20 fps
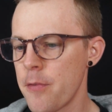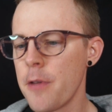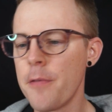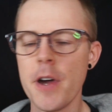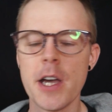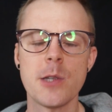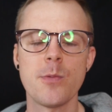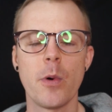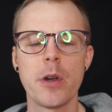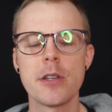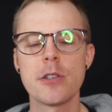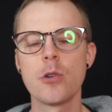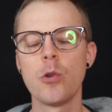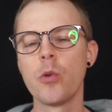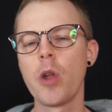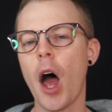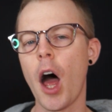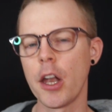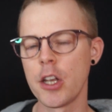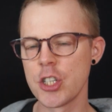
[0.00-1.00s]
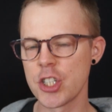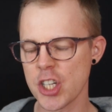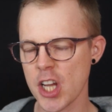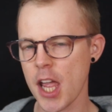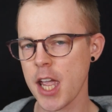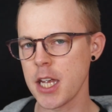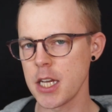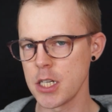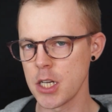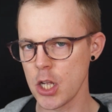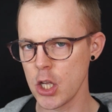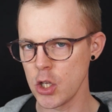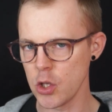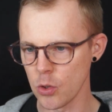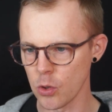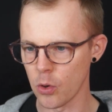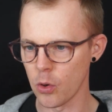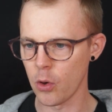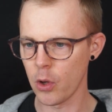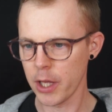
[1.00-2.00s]
The first one is called Unchain
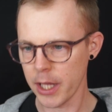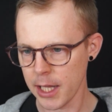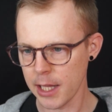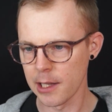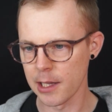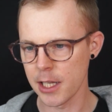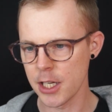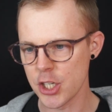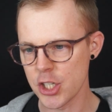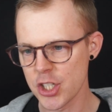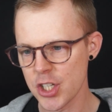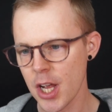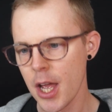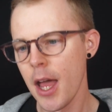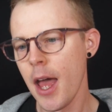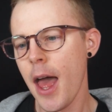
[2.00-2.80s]
Your English: